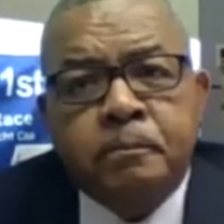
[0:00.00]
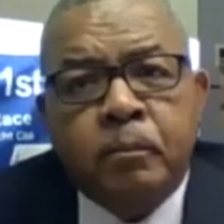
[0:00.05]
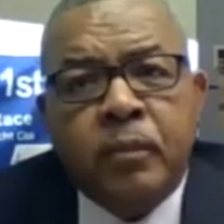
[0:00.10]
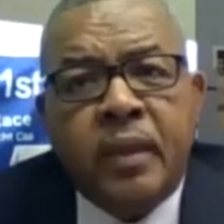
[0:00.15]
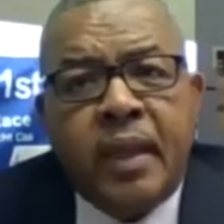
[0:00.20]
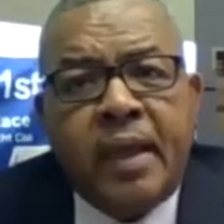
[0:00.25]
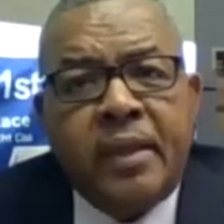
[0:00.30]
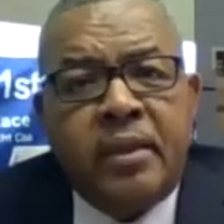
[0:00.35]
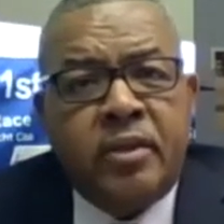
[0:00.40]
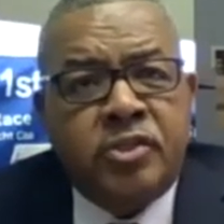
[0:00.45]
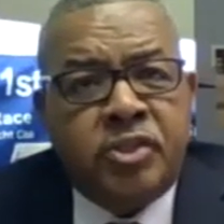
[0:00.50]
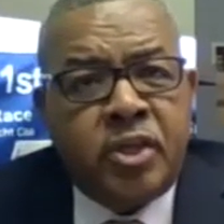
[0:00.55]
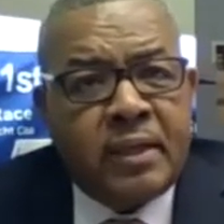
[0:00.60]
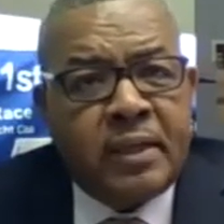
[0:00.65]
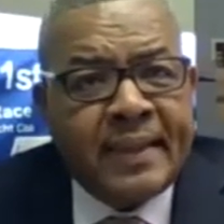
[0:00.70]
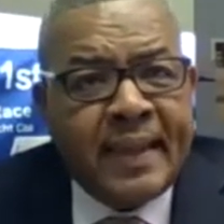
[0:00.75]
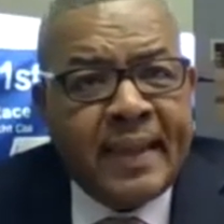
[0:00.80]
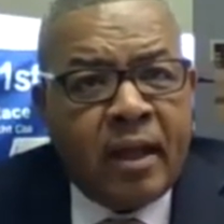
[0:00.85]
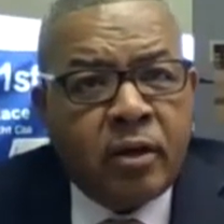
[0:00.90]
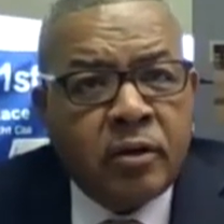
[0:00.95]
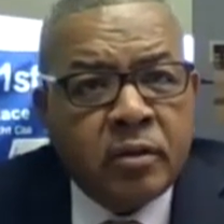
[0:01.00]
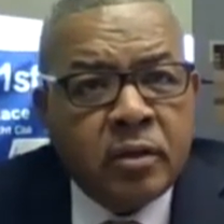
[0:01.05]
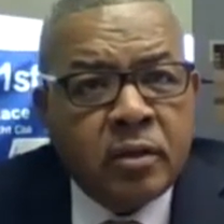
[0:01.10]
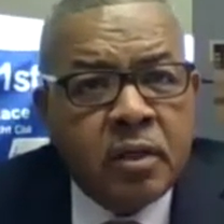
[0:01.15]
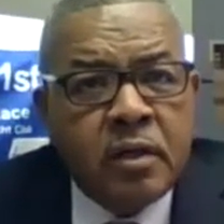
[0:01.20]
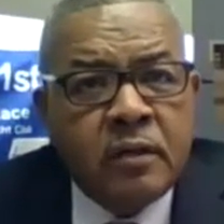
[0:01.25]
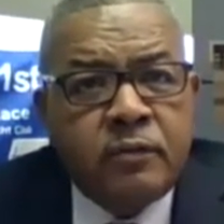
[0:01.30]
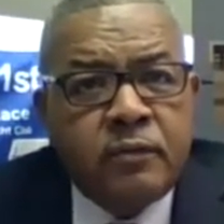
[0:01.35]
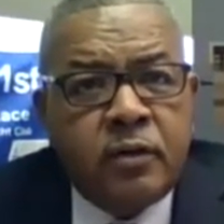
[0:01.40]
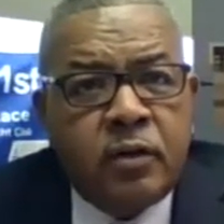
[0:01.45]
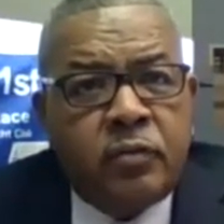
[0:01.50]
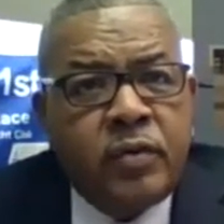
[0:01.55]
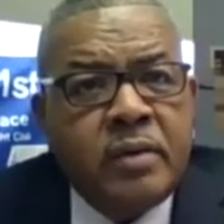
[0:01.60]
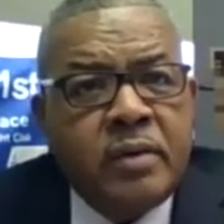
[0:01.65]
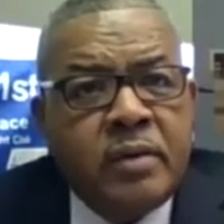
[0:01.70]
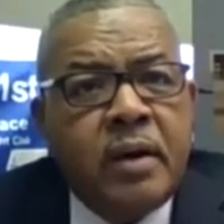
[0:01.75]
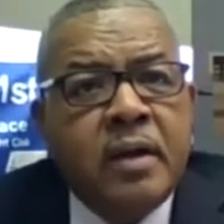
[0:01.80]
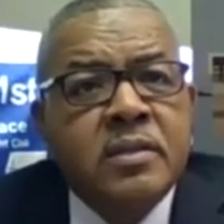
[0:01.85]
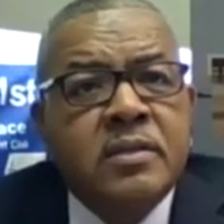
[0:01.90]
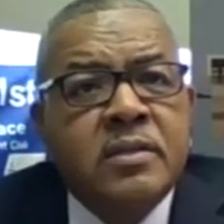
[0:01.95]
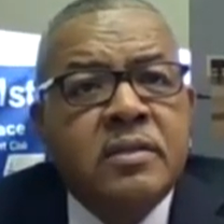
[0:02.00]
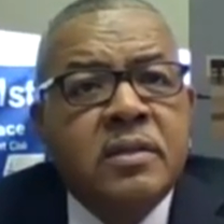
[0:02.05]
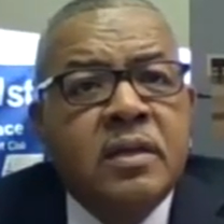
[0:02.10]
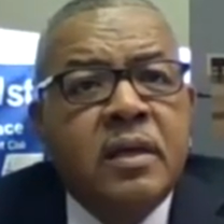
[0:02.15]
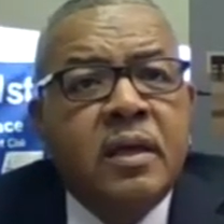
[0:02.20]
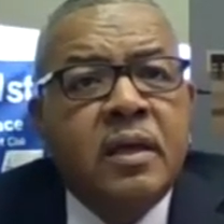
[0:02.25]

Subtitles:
They had to shut down for 3 months.